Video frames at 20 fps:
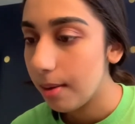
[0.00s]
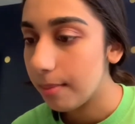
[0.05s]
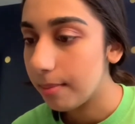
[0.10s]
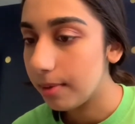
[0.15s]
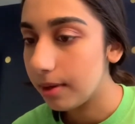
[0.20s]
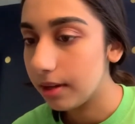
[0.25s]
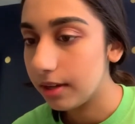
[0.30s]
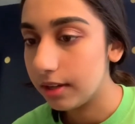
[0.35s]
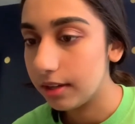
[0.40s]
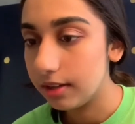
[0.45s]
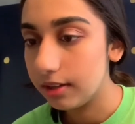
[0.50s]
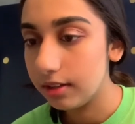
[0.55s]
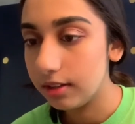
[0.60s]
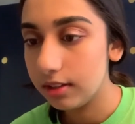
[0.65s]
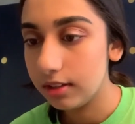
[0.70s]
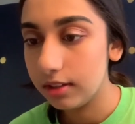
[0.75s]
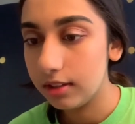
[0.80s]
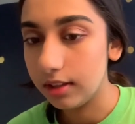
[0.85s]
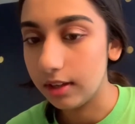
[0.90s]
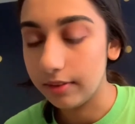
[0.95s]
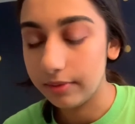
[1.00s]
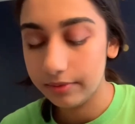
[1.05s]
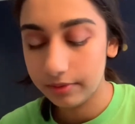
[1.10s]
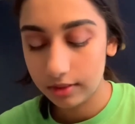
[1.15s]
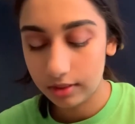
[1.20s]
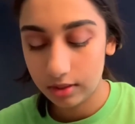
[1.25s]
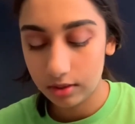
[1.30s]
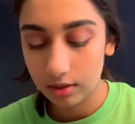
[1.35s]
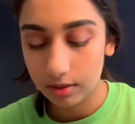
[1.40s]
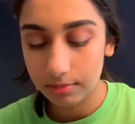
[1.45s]
But yeah,
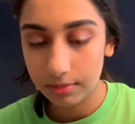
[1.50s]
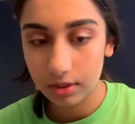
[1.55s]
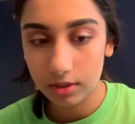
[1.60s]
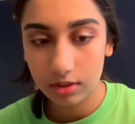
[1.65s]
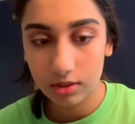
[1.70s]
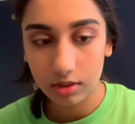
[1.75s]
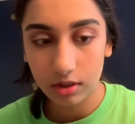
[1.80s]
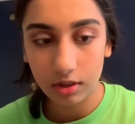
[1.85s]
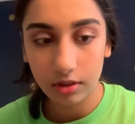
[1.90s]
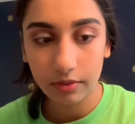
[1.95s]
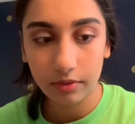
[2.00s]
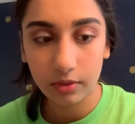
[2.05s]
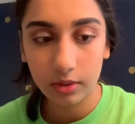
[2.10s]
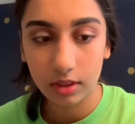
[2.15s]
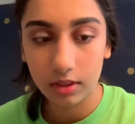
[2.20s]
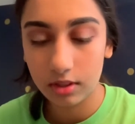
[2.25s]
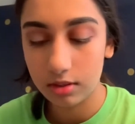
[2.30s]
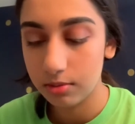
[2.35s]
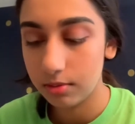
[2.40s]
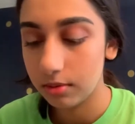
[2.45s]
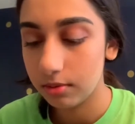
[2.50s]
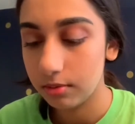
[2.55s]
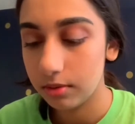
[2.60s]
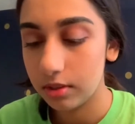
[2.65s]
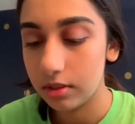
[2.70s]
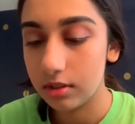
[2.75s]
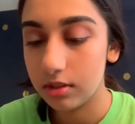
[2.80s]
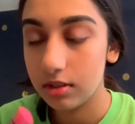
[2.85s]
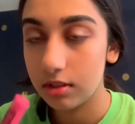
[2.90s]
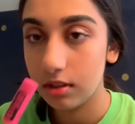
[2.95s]
so I'm gonna start off with this one, which
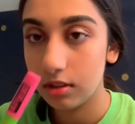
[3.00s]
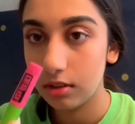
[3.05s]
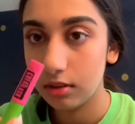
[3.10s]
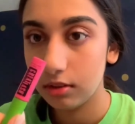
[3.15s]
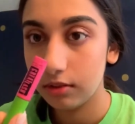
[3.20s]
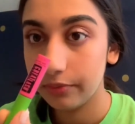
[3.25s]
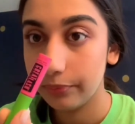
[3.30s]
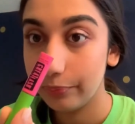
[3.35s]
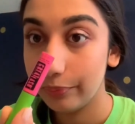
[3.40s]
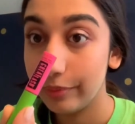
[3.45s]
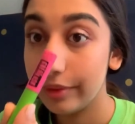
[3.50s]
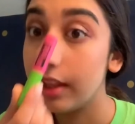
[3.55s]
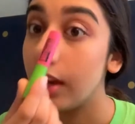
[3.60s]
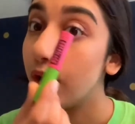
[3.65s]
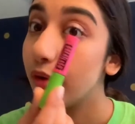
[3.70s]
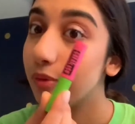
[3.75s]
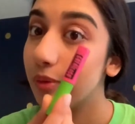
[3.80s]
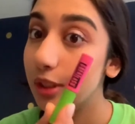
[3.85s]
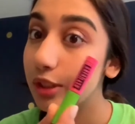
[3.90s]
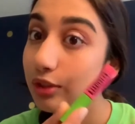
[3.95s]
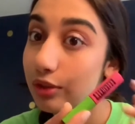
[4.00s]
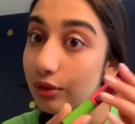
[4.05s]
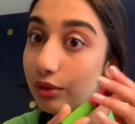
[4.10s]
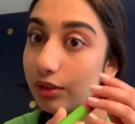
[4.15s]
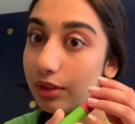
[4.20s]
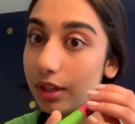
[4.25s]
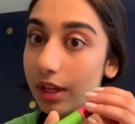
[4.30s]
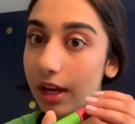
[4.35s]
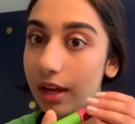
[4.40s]
is the original